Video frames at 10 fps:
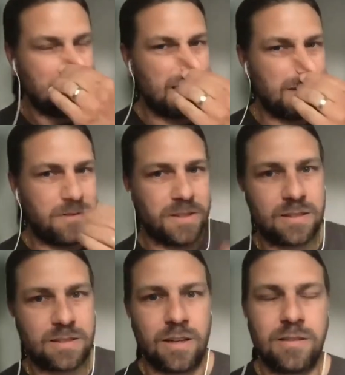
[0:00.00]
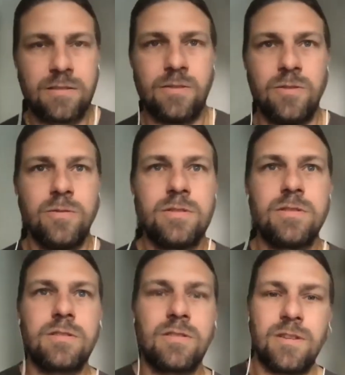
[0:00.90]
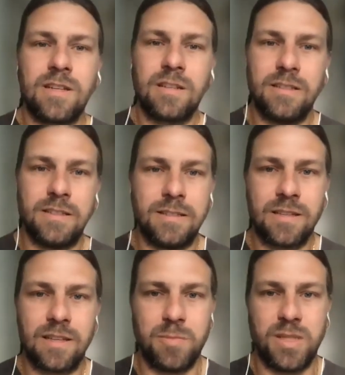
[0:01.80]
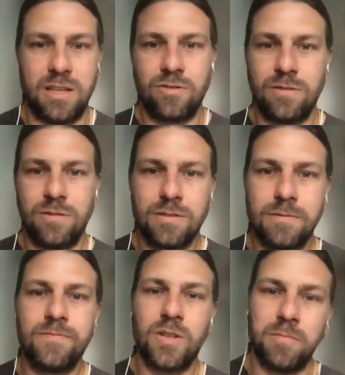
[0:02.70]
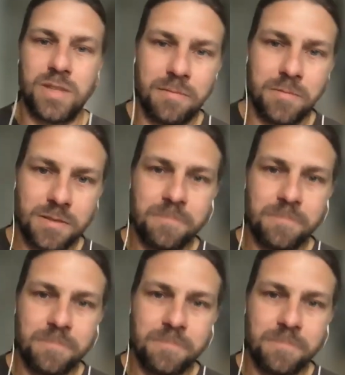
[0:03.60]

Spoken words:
if it's not used correctly, it can be dangerous sometimes.